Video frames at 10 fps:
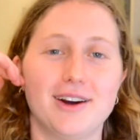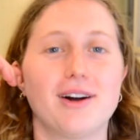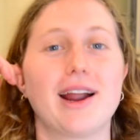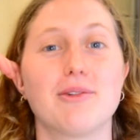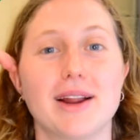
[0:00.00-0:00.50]

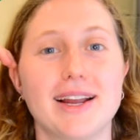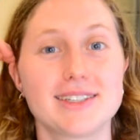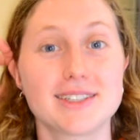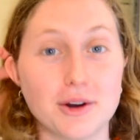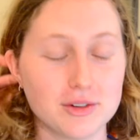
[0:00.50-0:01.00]
Okay,
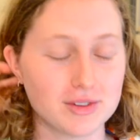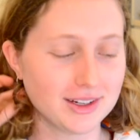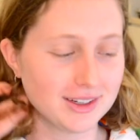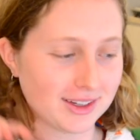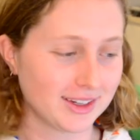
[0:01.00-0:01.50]
rant
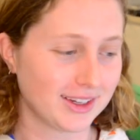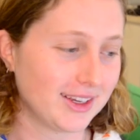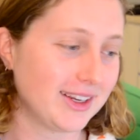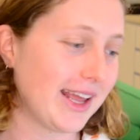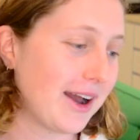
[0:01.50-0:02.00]
over.
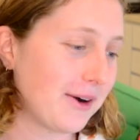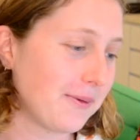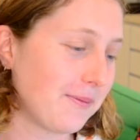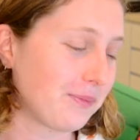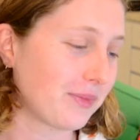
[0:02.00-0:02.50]

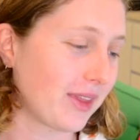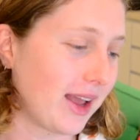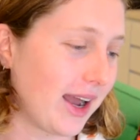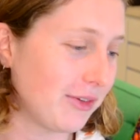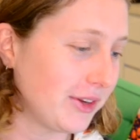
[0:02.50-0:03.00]
Now,
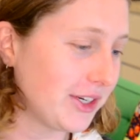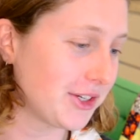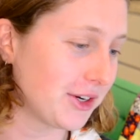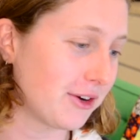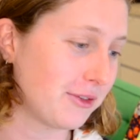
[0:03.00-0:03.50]
I finish
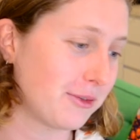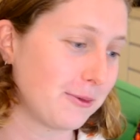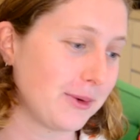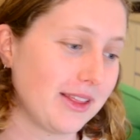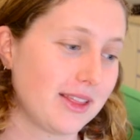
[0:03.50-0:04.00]
it off
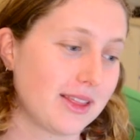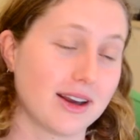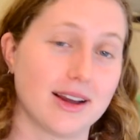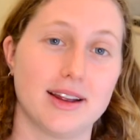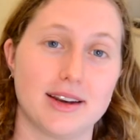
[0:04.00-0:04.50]
with
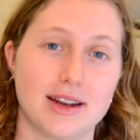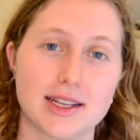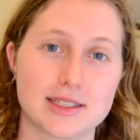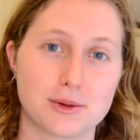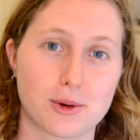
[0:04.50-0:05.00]
a
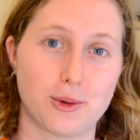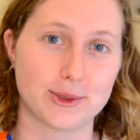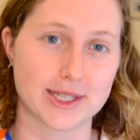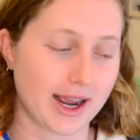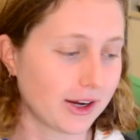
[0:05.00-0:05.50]
nice little call
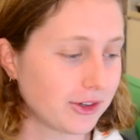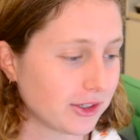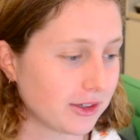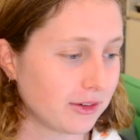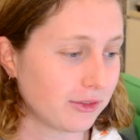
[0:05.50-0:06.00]
to
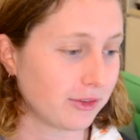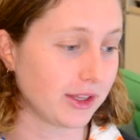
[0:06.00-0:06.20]
action for